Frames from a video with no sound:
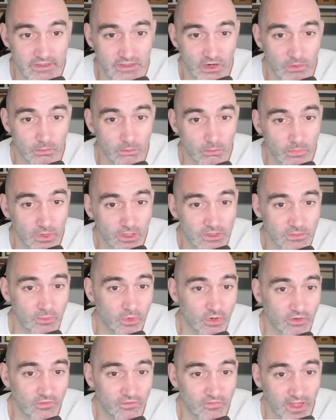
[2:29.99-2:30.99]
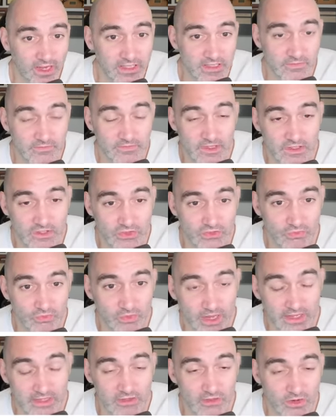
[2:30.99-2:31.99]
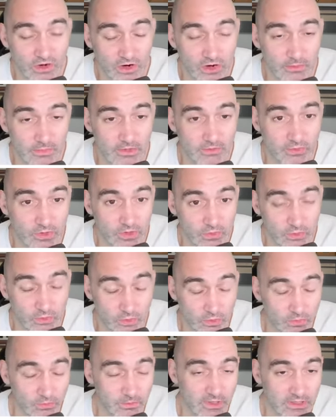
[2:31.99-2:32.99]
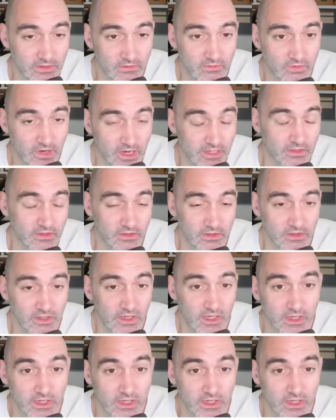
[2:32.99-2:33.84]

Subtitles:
are much more effective than just regular army recruitment, regular